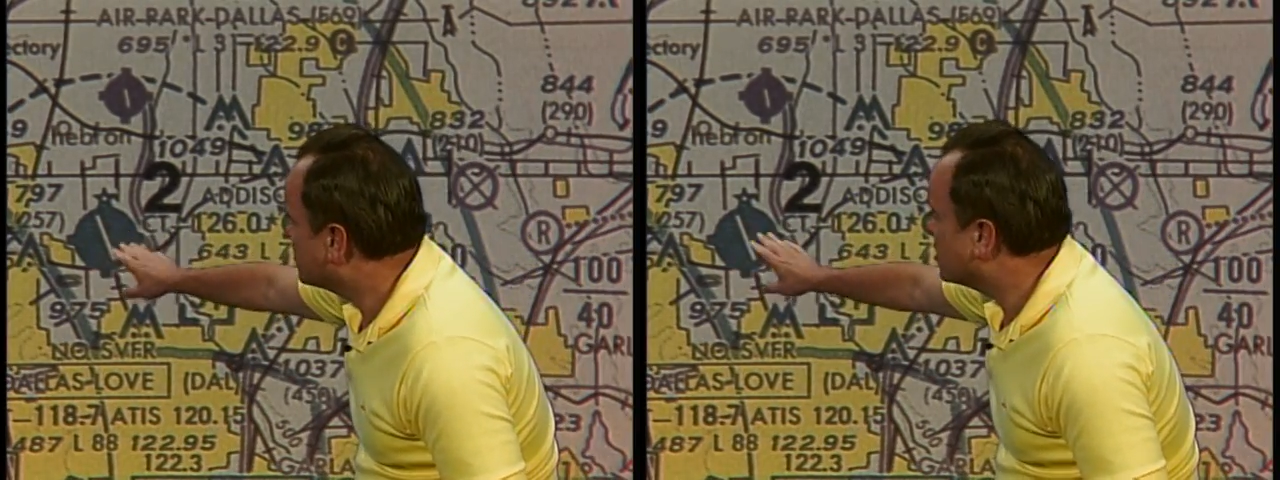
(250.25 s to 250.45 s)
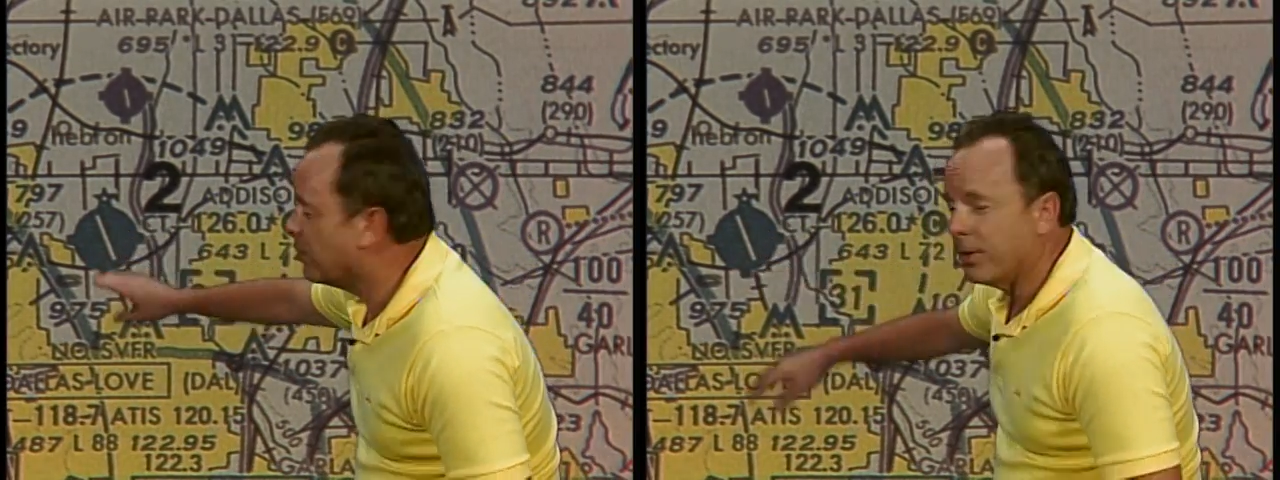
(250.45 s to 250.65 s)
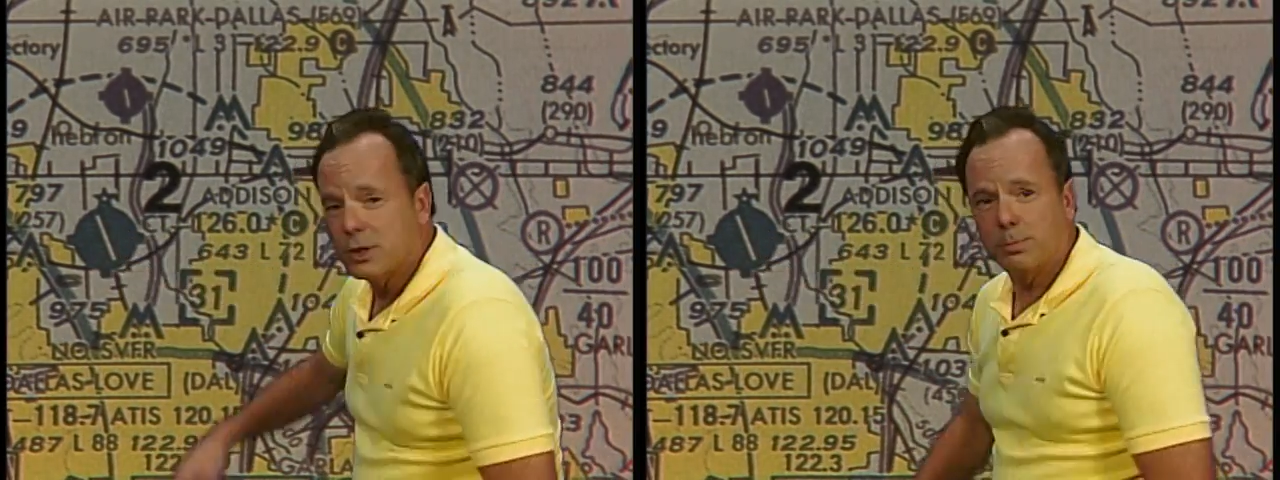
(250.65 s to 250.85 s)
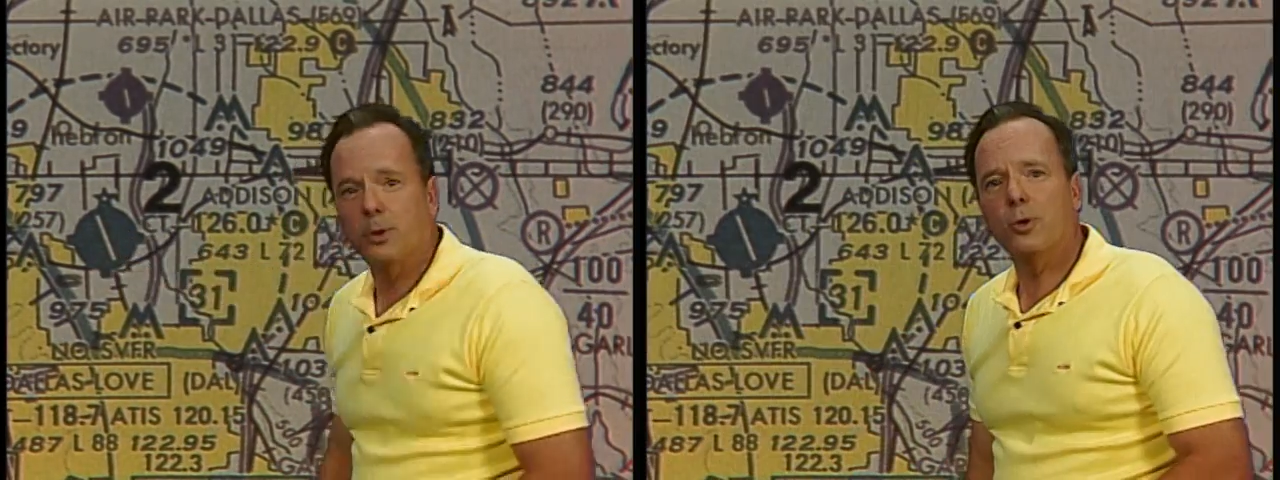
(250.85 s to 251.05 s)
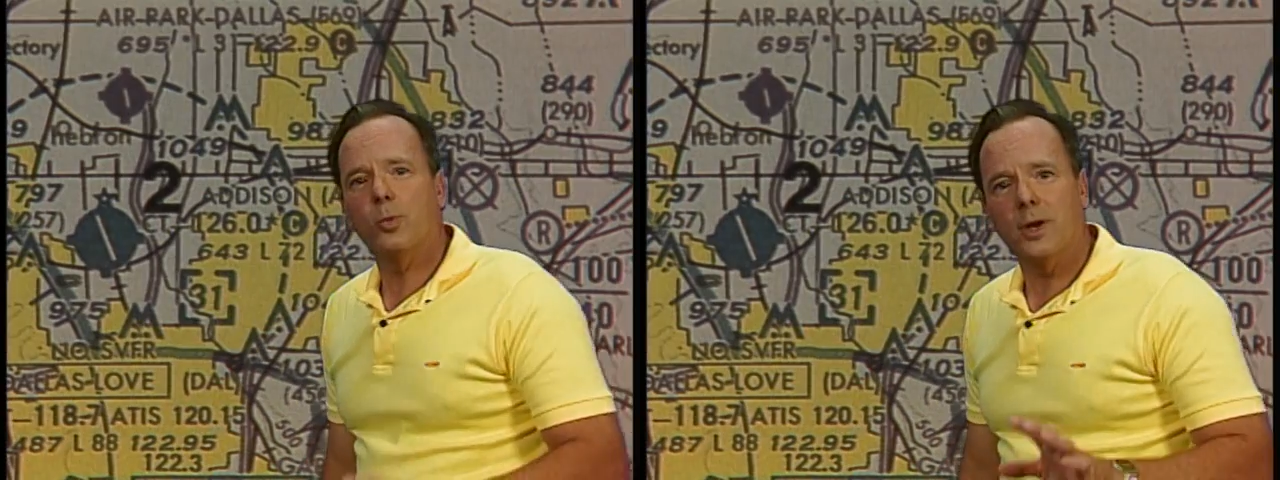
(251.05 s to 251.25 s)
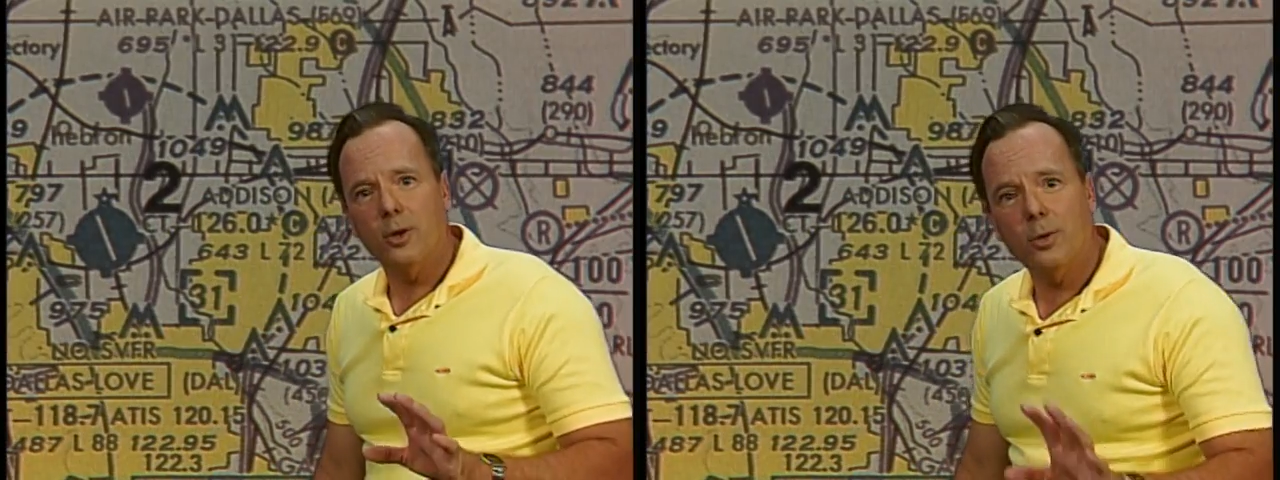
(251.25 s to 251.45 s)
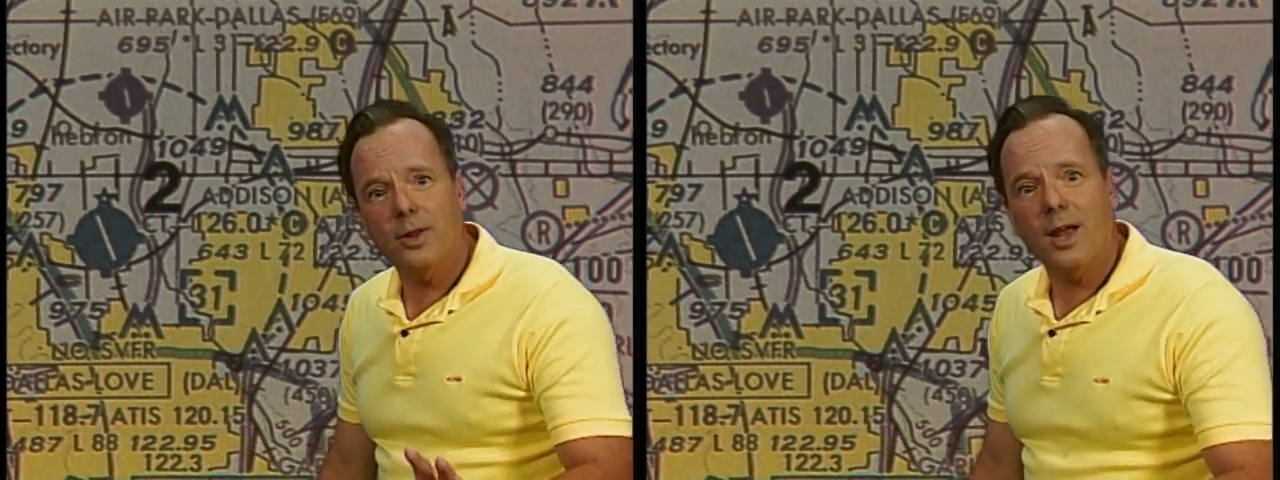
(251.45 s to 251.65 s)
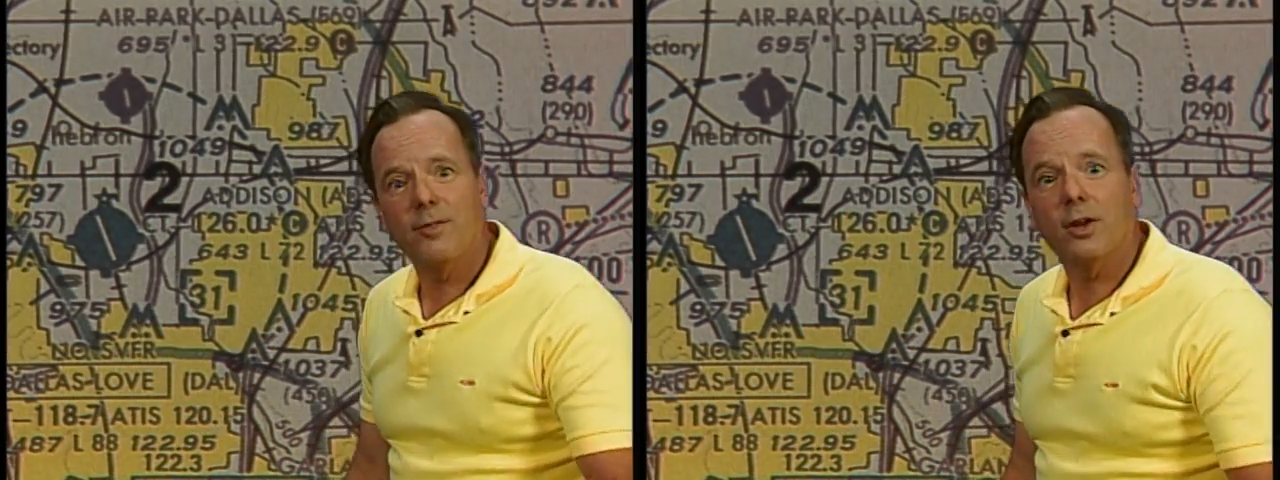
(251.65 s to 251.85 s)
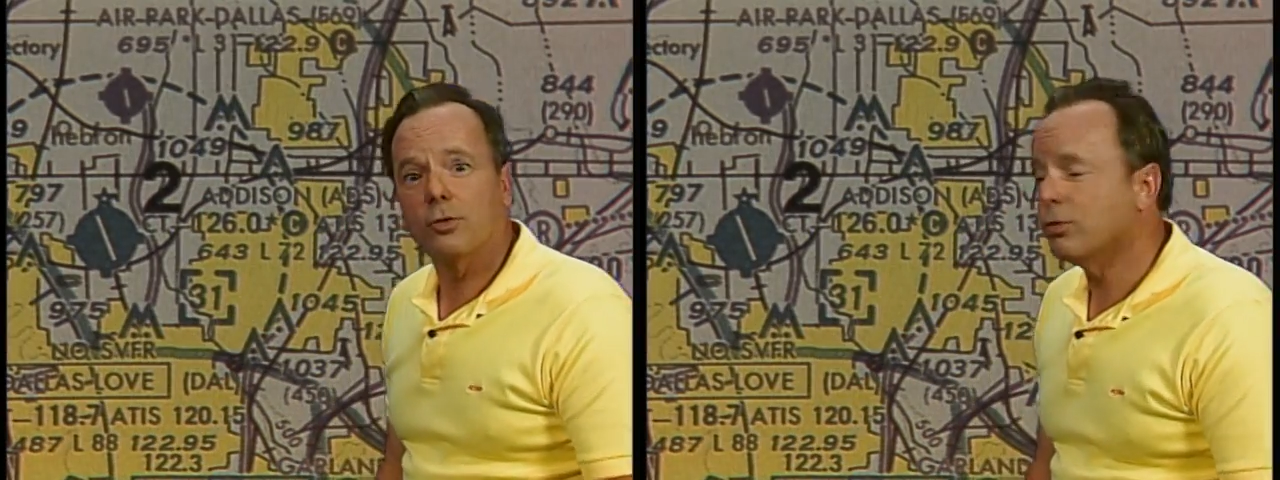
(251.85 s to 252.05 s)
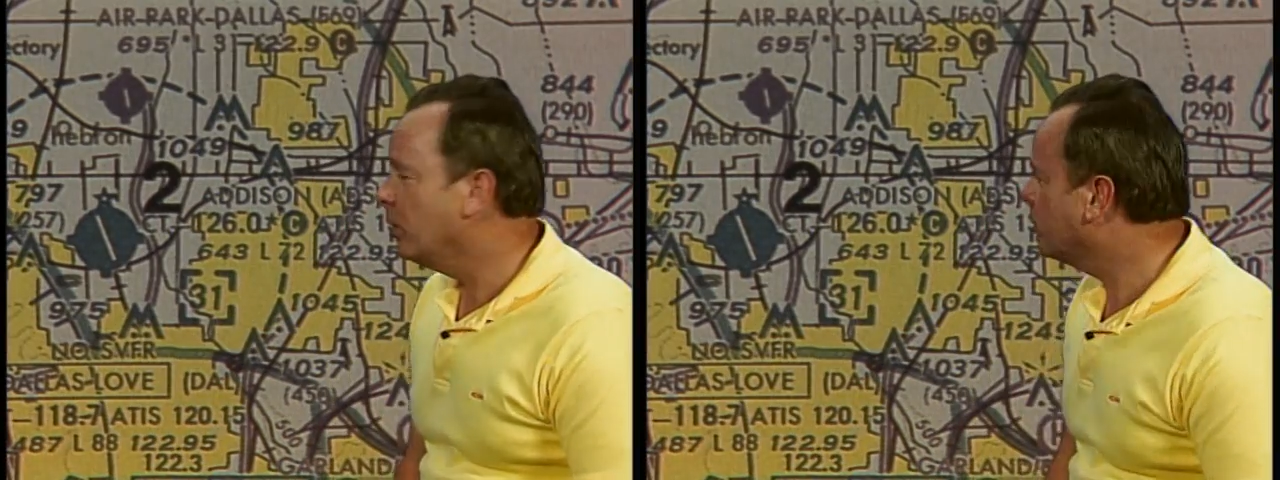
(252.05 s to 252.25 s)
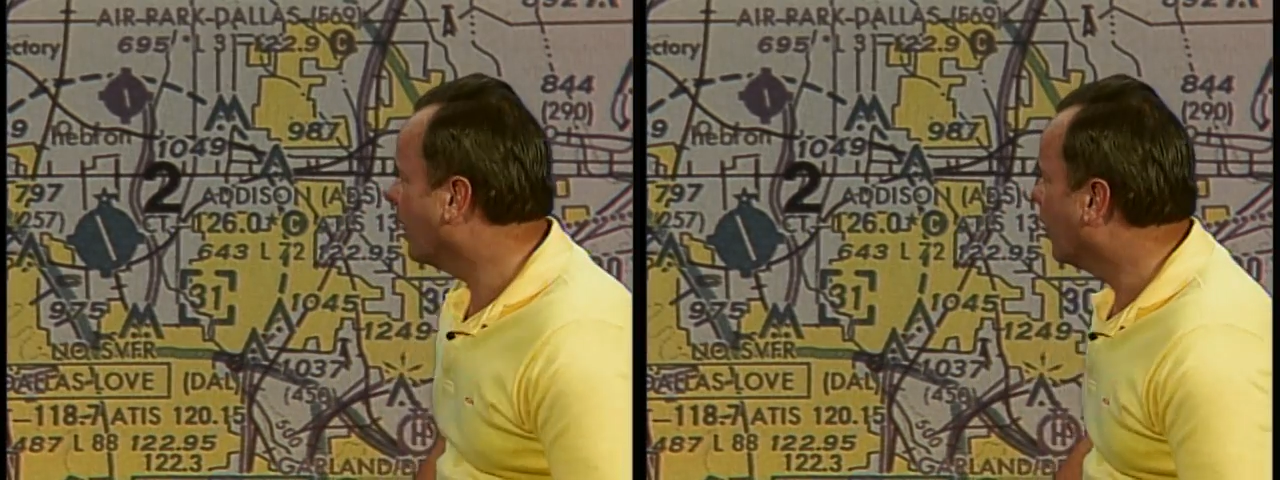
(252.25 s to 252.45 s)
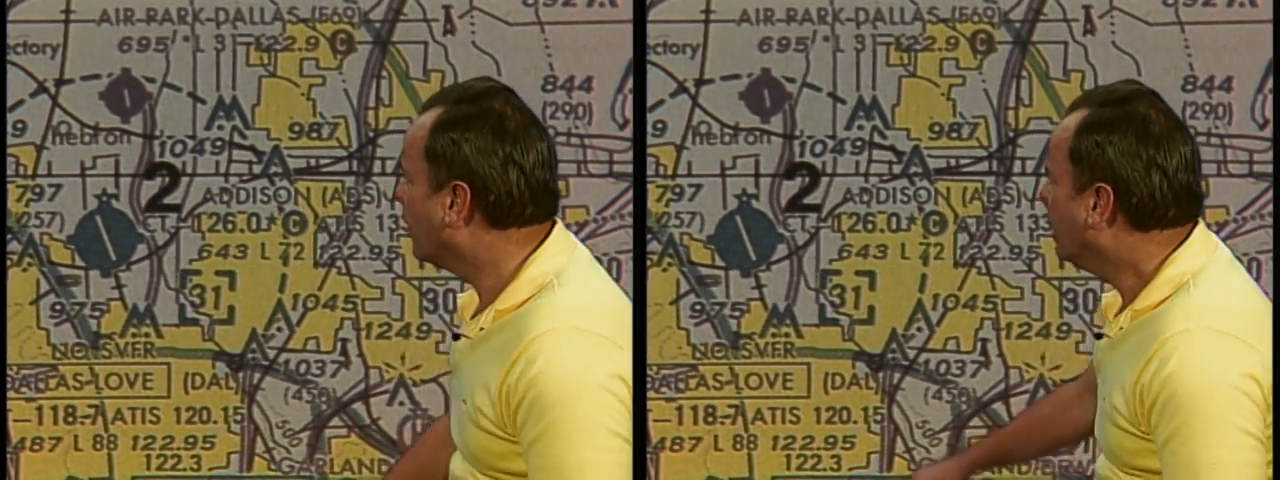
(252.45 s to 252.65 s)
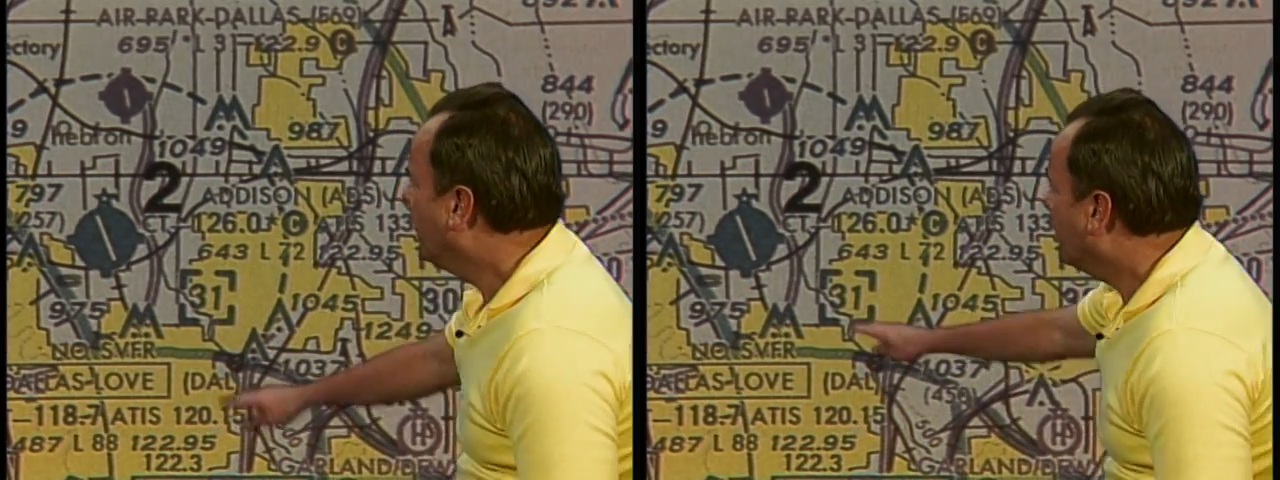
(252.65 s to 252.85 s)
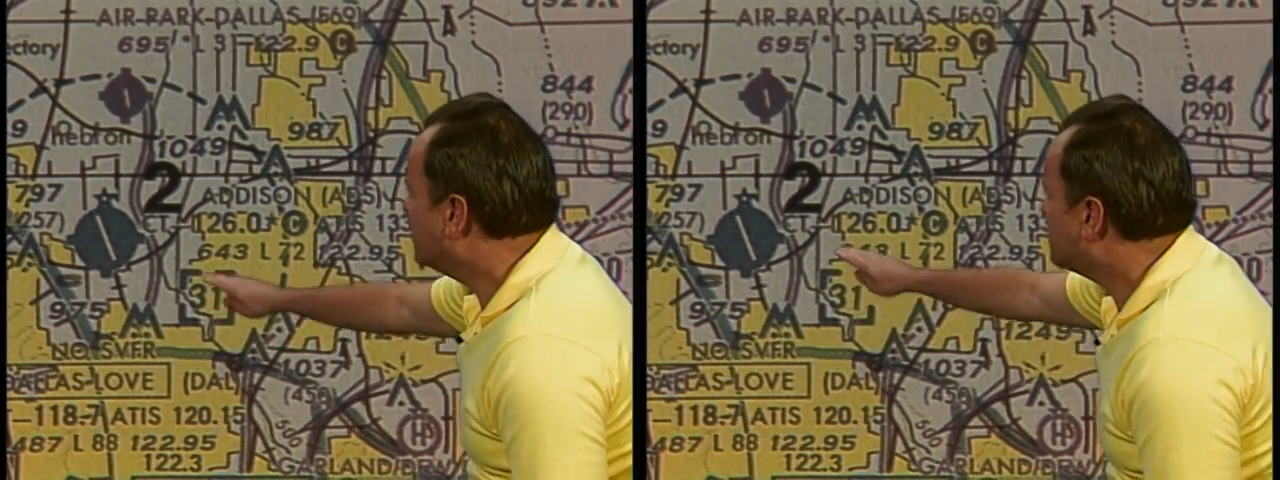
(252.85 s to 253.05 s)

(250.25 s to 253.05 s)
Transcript: symbol that's blue. We know they have a control tower. It